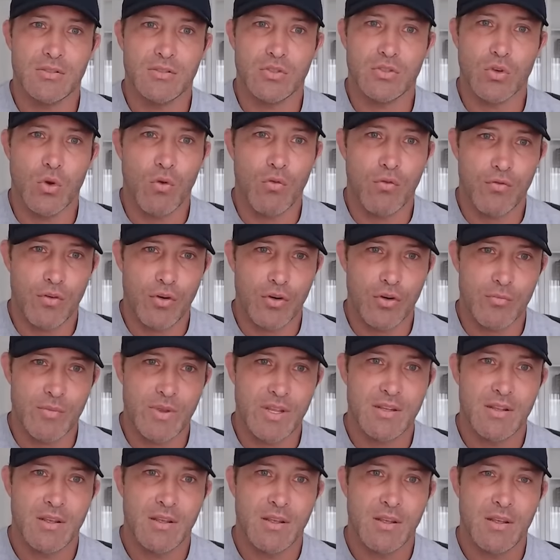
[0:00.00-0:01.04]
Joel
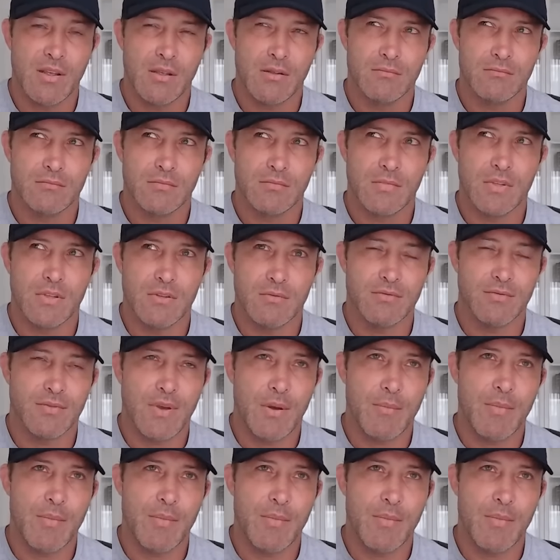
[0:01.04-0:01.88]
Fuhrman, if